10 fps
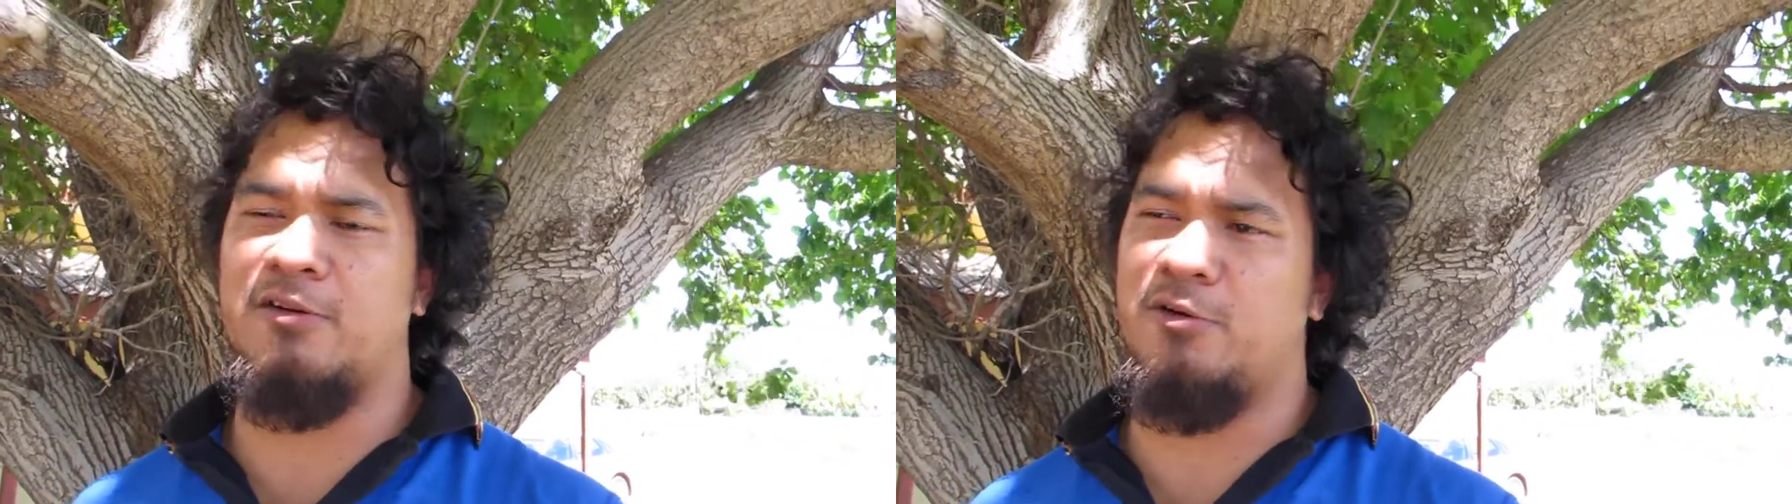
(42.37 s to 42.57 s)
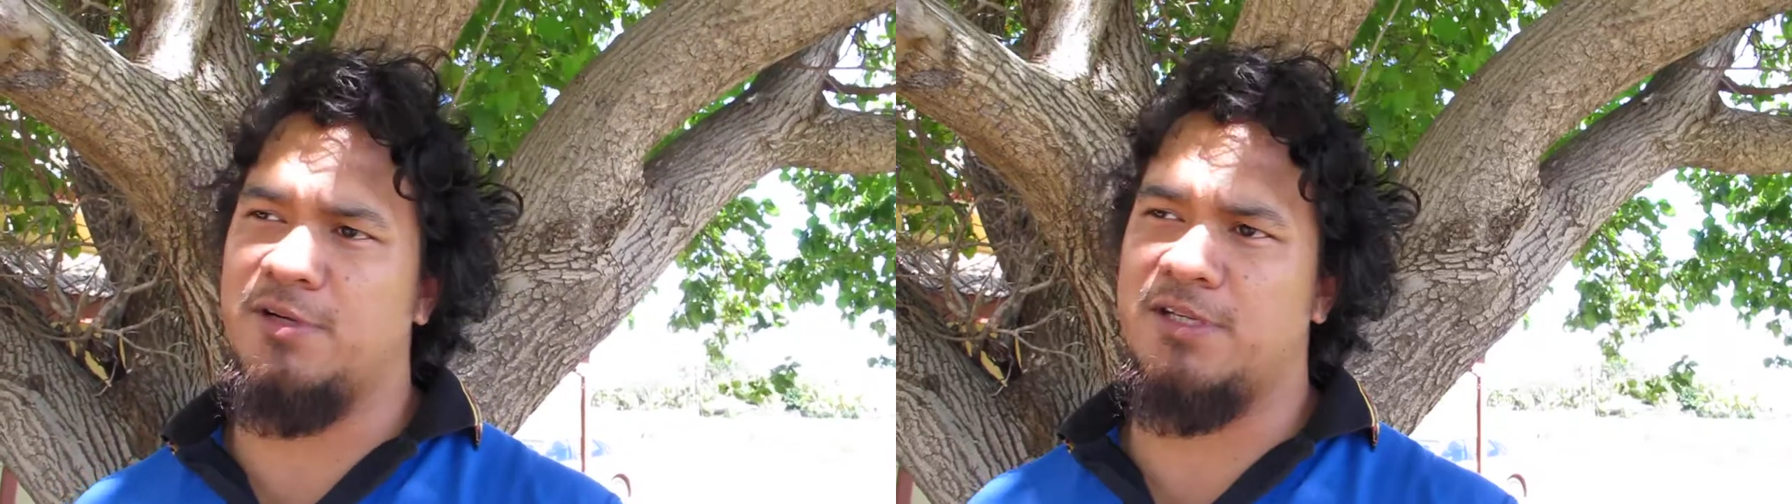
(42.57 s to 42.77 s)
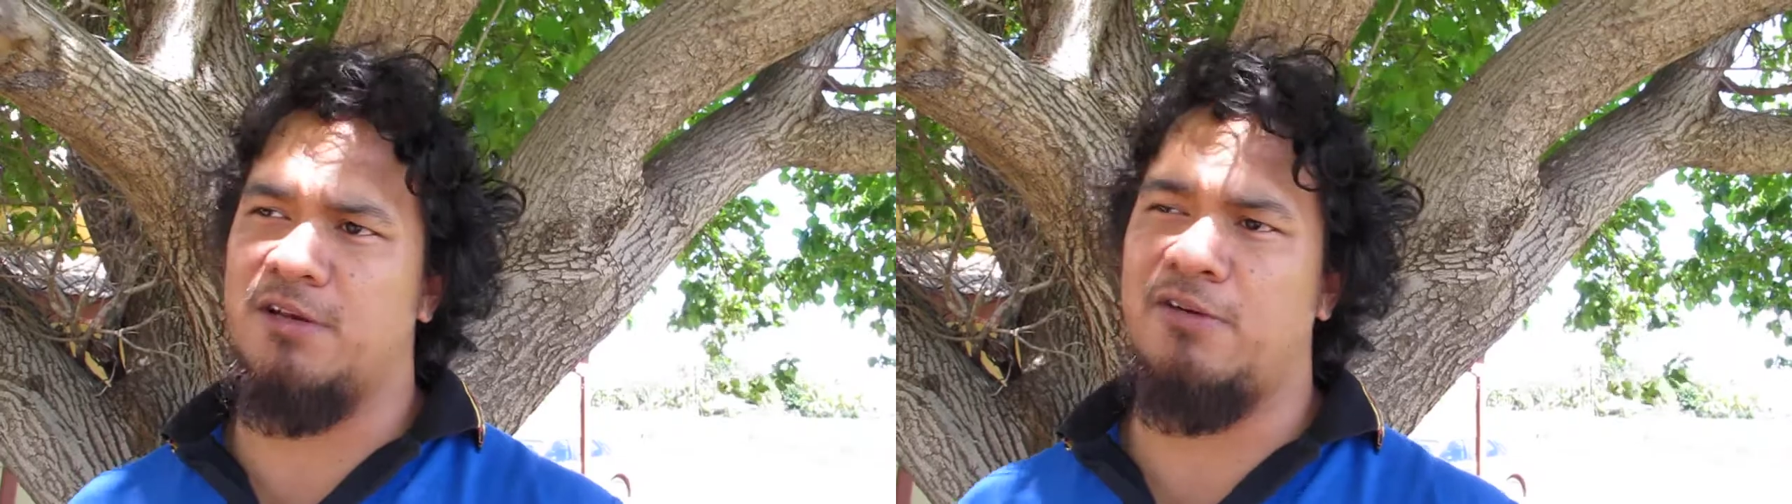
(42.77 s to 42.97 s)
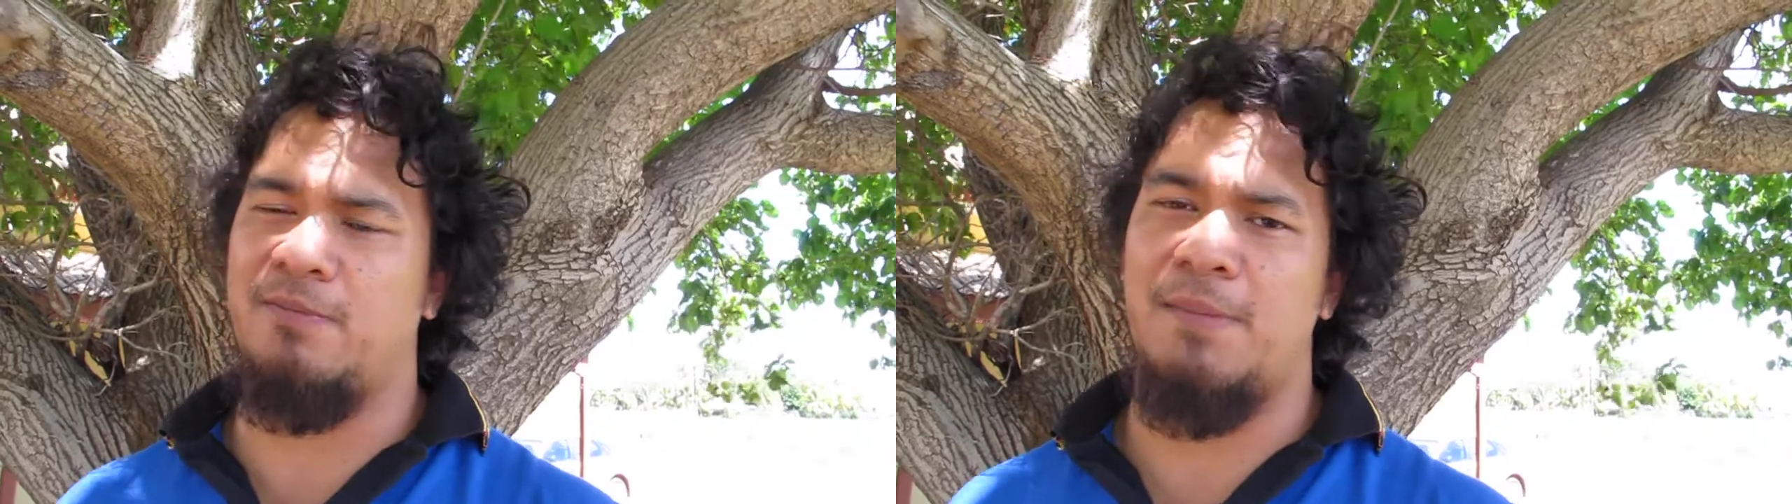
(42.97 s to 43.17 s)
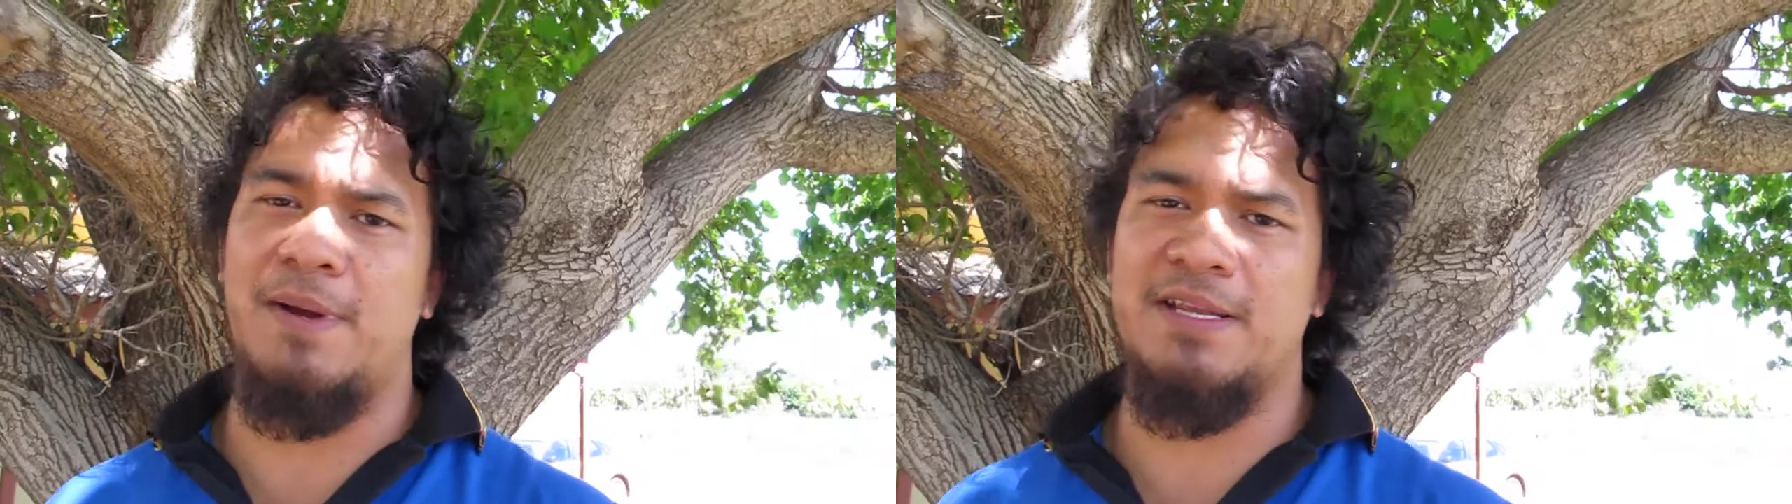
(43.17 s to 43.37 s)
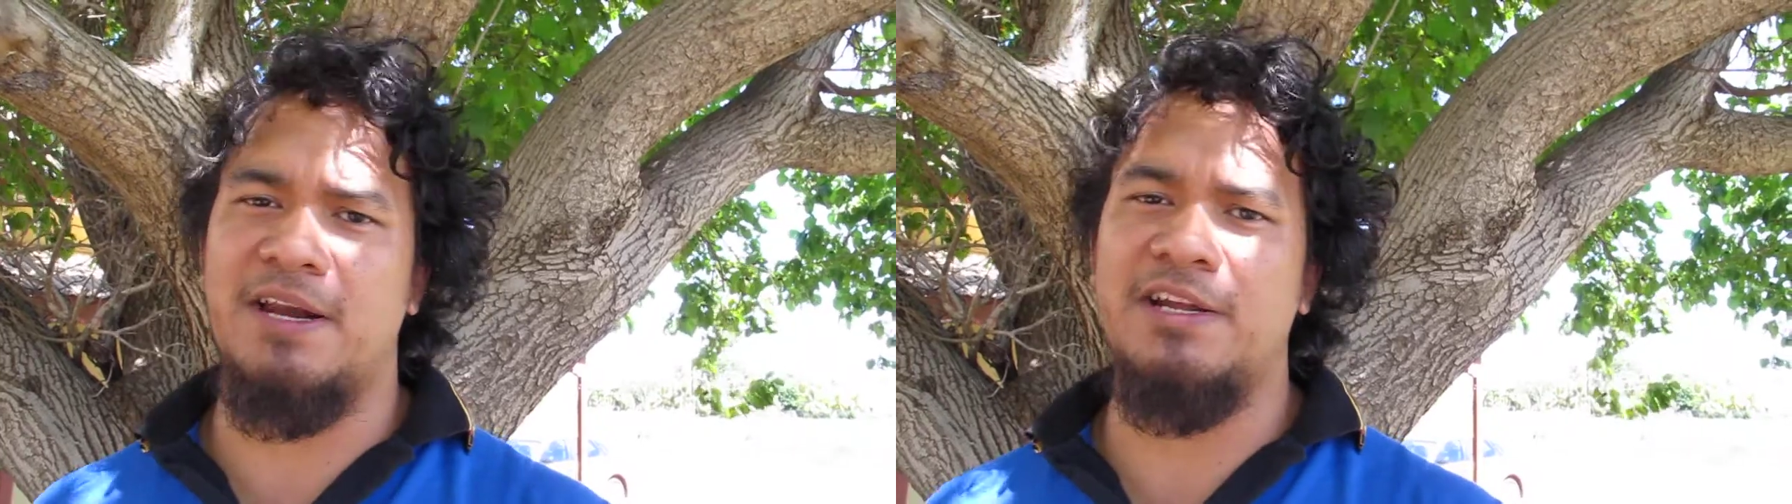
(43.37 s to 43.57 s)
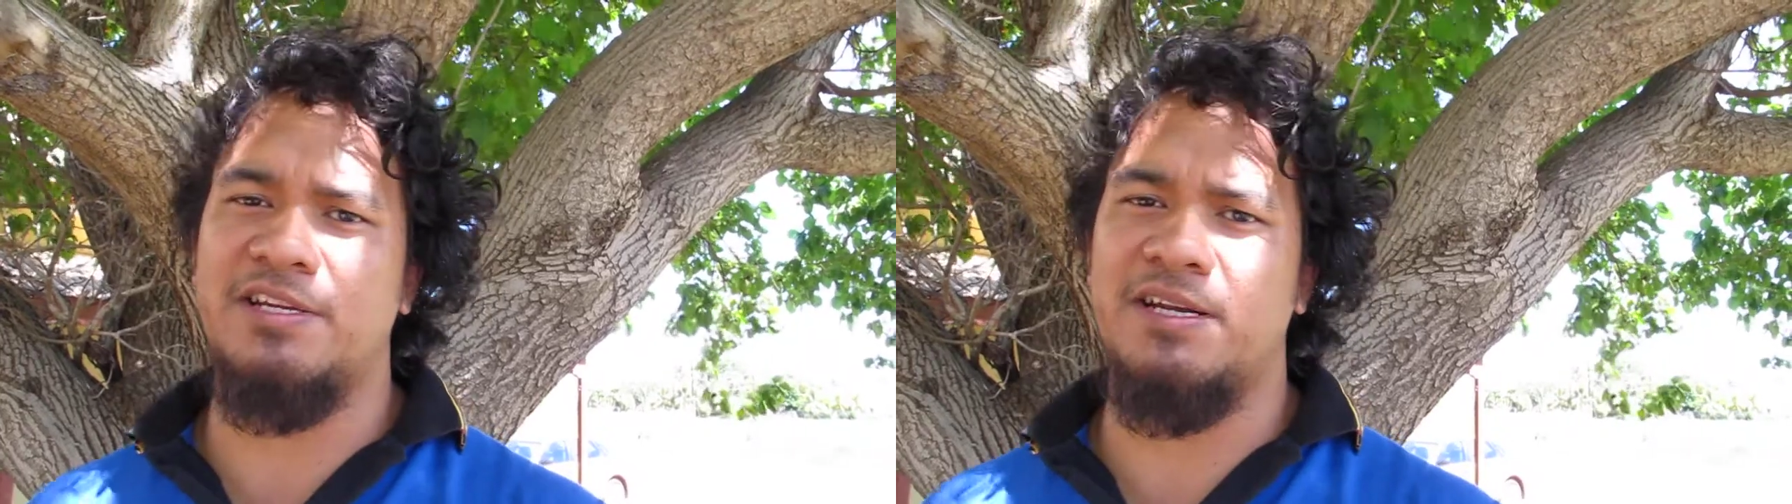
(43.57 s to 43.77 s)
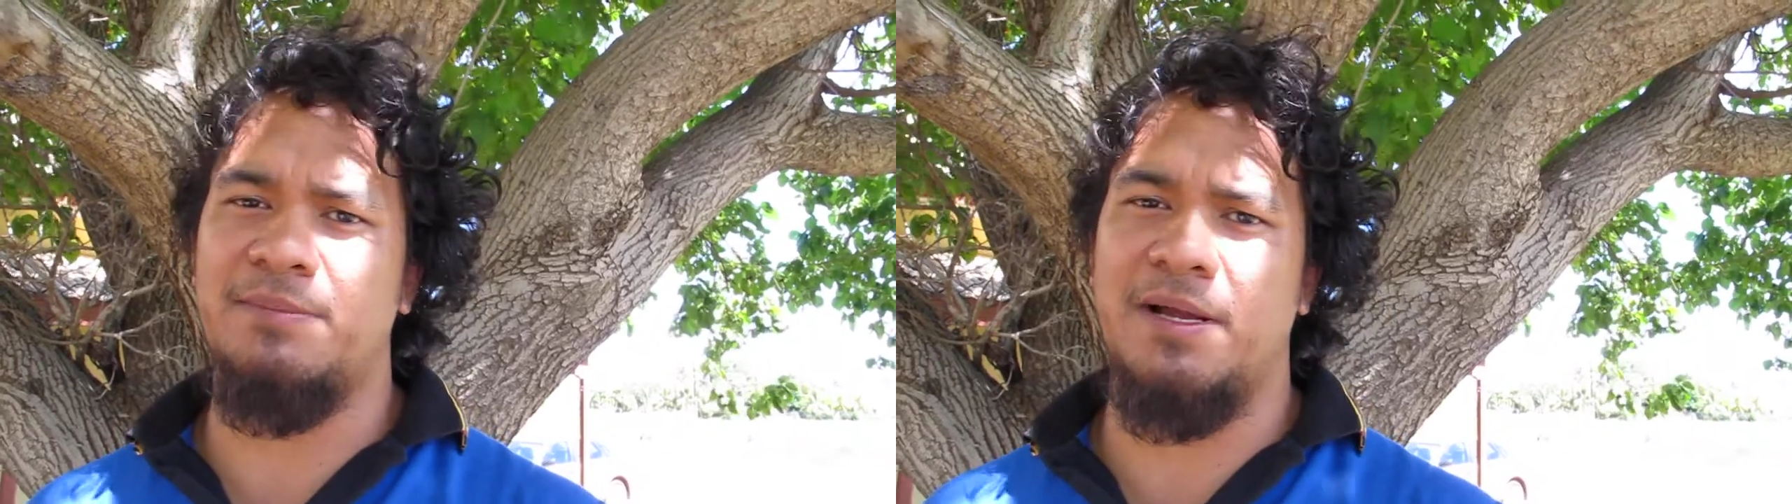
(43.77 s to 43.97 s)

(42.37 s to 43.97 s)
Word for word: of course, a lot of my imagination